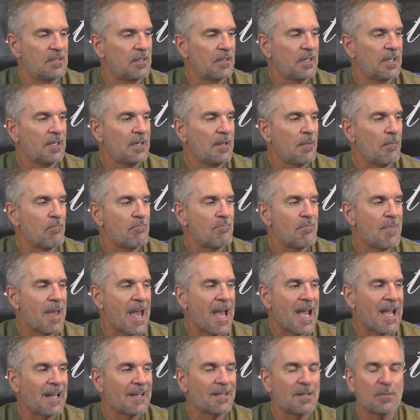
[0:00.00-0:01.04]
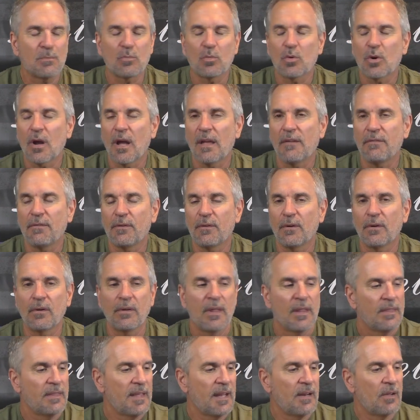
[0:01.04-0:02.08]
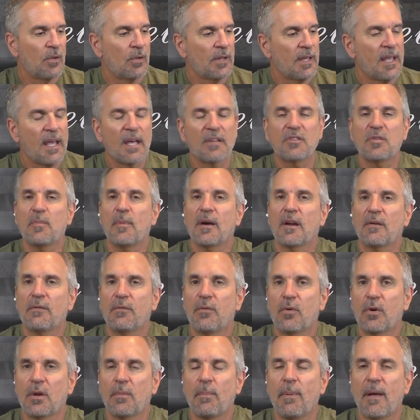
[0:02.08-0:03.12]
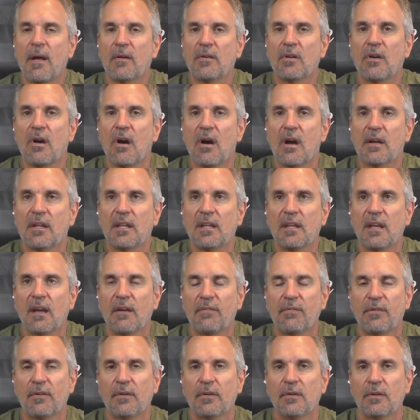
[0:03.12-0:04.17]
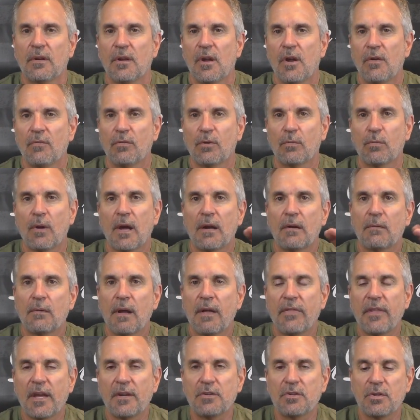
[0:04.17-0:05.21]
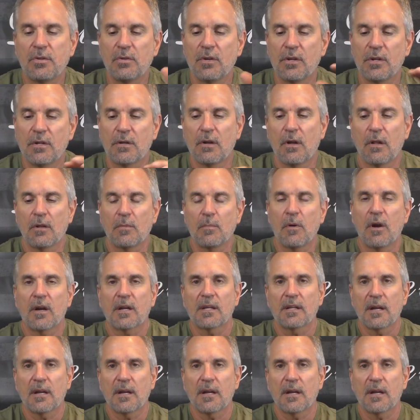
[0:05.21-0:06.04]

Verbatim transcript: you're getting a Magnum rifle that only has about a 40-pound cocking effort for right around that $200 mark.